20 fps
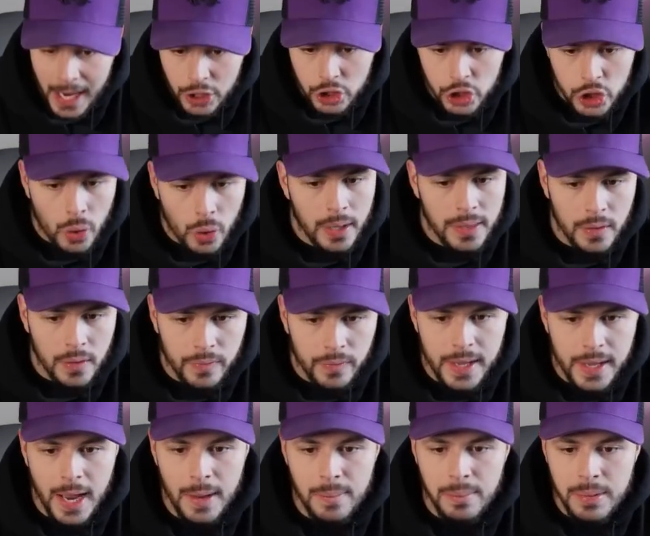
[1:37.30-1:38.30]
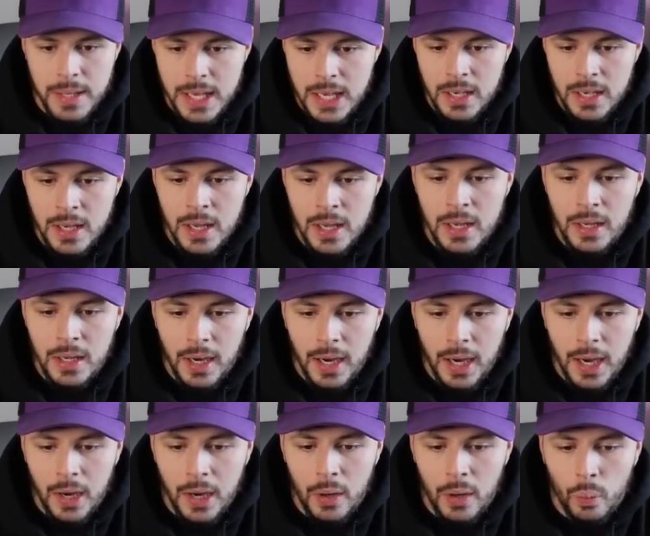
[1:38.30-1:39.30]
join the VIP,
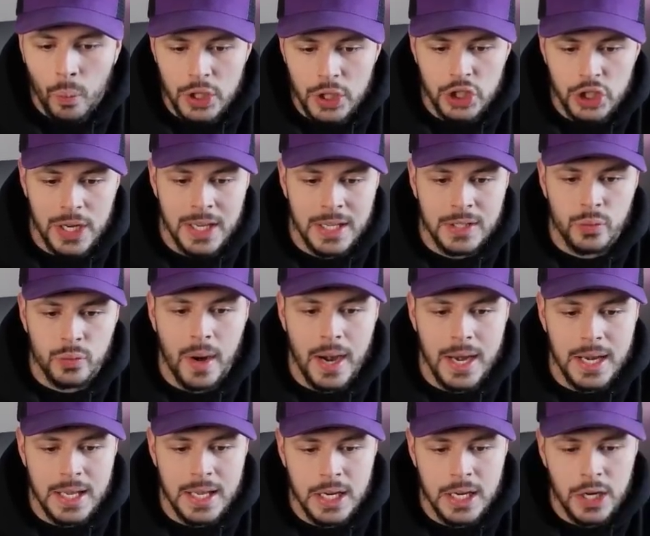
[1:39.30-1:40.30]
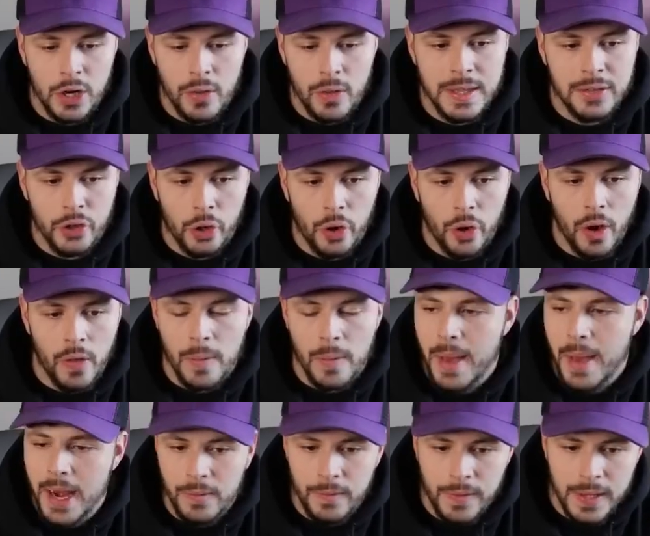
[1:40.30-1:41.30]
which is right here. These are all the
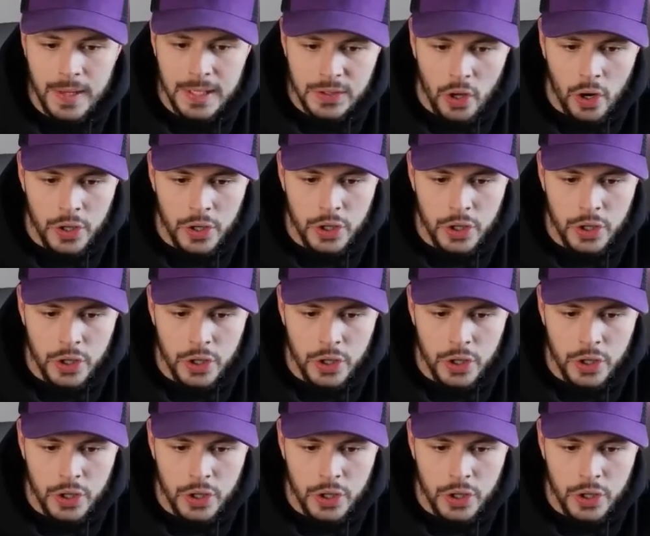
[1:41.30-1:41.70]
benefits on your